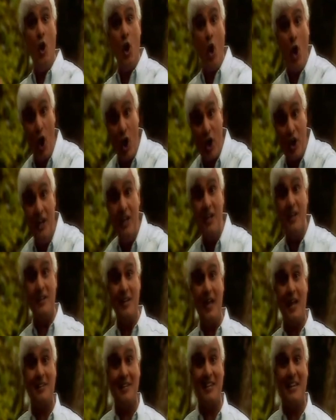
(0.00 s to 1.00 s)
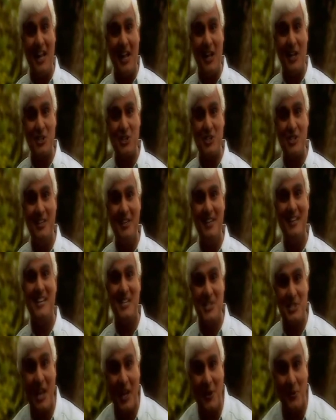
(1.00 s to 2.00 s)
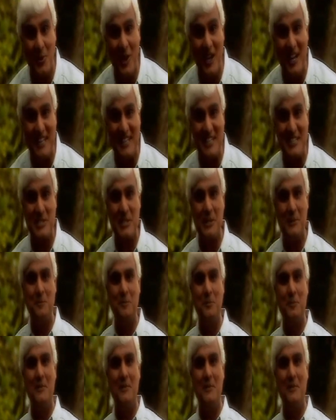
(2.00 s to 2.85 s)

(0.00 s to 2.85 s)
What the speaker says: or nothing else. Is that right?